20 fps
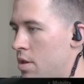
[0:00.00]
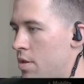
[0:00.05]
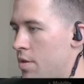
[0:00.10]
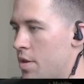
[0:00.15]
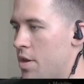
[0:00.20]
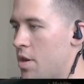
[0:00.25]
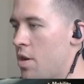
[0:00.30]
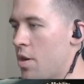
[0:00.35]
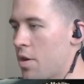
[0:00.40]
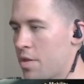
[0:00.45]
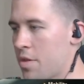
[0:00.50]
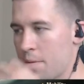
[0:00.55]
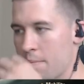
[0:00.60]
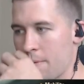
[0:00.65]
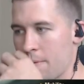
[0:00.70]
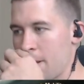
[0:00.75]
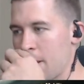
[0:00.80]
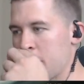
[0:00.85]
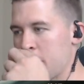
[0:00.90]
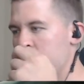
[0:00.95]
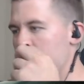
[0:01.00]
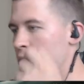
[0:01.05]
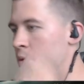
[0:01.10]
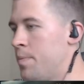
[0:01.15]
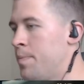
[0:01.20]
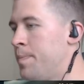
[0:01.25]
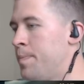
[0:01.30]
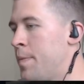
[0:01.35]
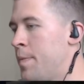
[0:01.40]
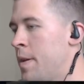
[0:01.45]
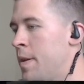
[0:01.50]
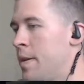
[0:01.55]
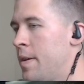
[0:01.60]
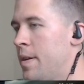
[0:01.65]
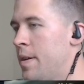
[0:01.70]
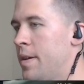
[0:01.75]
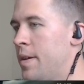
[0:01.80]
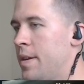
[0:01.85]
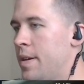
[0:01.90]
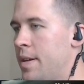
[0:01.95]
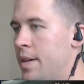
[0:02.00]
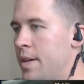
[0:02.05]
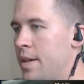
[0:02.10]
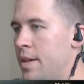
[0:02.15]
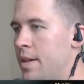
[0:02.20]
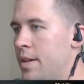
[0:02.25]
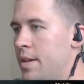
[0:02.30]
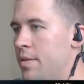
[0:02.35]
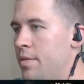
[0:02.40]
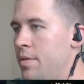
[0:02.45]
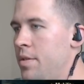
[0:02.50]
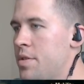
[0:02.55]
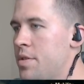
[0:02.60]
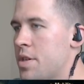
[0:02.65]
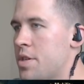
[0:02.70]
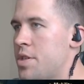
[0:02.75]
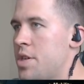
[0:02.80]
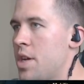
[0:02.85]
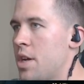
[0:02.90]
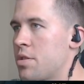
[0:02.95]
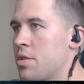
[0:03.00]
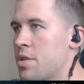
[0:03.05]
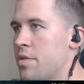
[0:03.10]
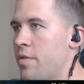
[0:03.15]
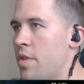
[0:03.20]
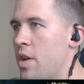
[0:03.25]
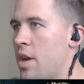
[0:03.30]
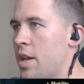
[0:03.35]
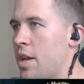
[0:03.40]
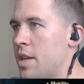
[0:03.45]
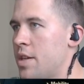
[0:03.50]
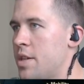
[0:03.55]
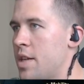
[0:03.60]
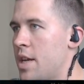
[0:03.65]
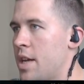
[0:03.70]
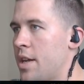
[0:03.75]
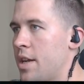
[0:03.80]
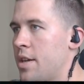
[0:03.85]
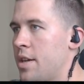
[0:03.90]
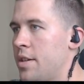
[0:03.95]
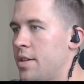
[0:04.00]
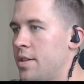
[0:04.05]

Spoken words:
the dog thump in the next room. We'll use this Czechoslovakian tank.